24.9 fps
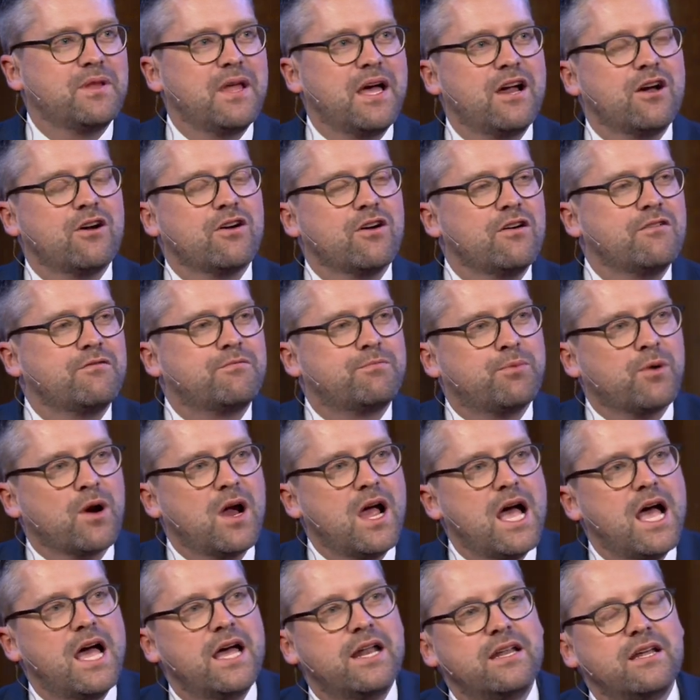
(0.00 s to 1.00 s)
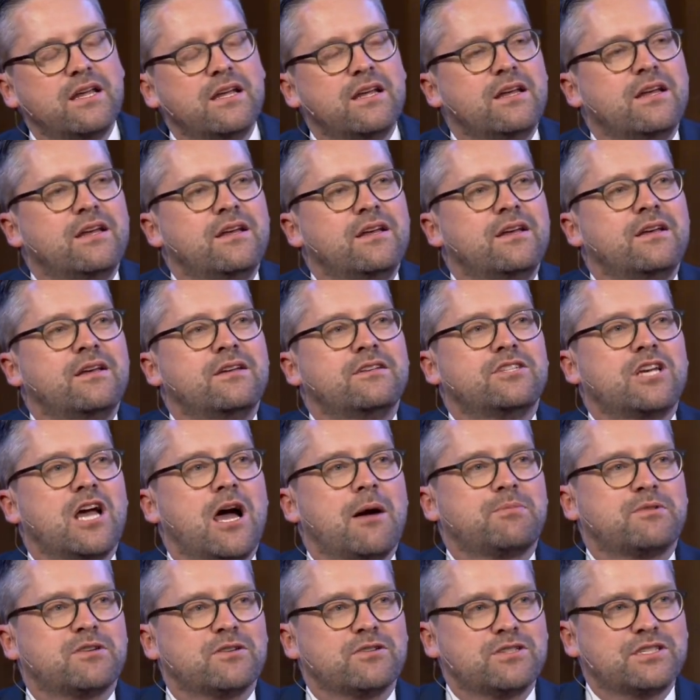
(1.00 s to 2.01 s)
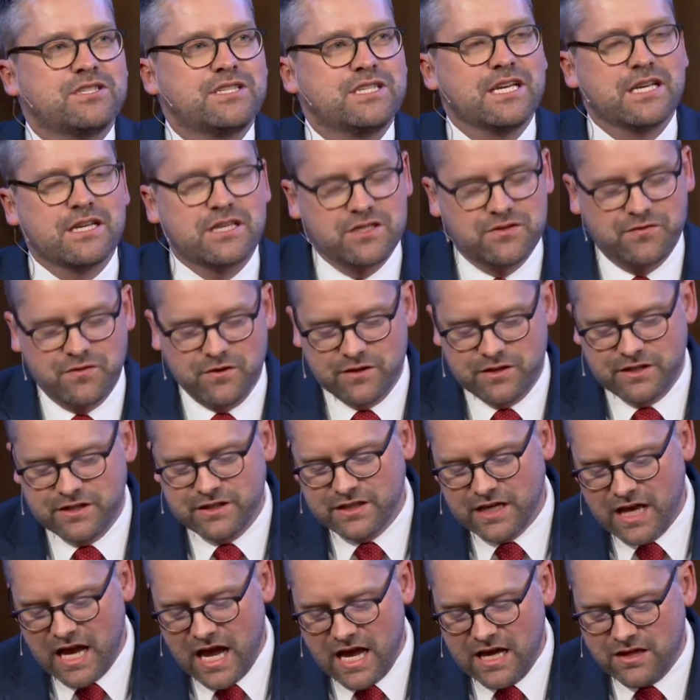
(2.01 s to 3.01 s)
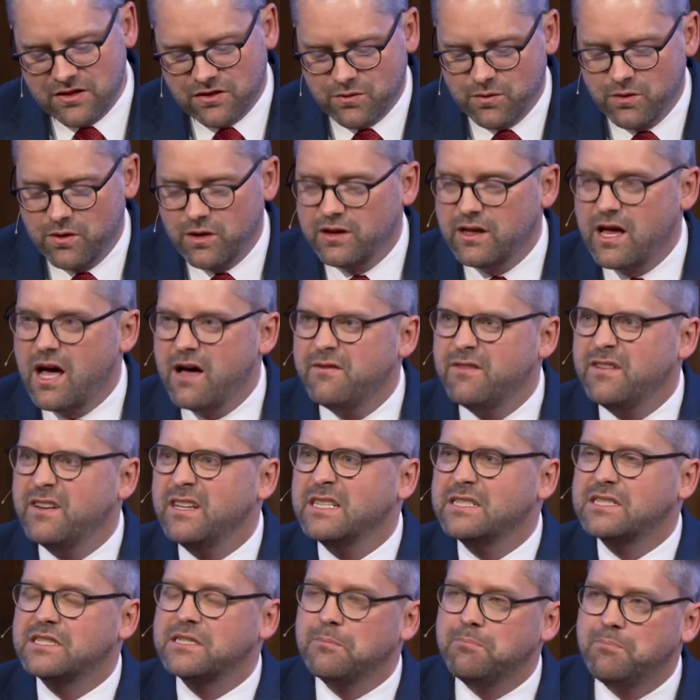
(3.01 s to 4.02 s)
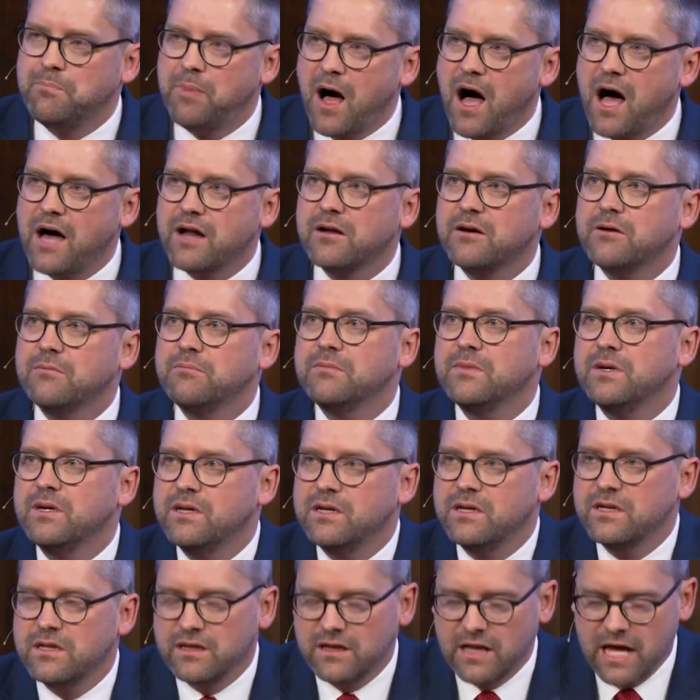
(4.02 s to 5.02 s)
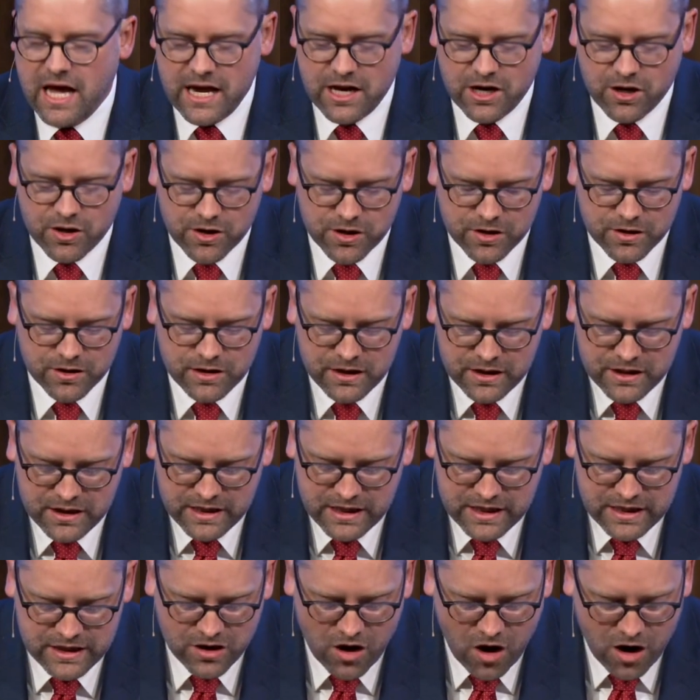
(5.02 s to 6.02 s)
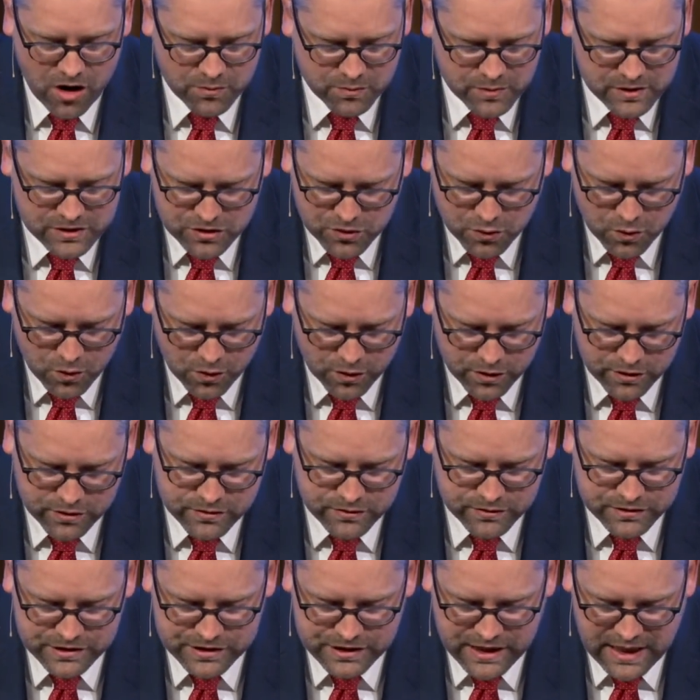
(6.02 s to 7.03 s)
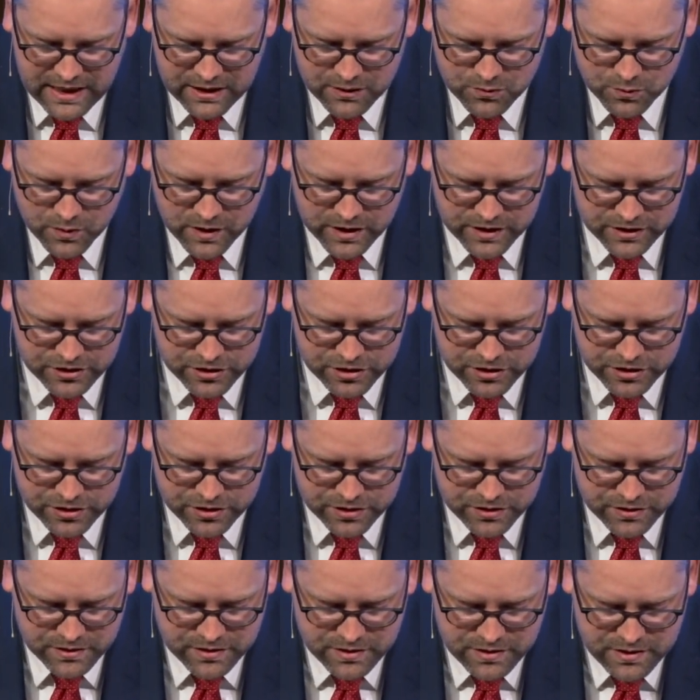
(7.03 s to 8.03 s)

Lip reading: layer of bread, chapter 6, verses 8 through 11 is the bottom layer in our rhetorical sandwich.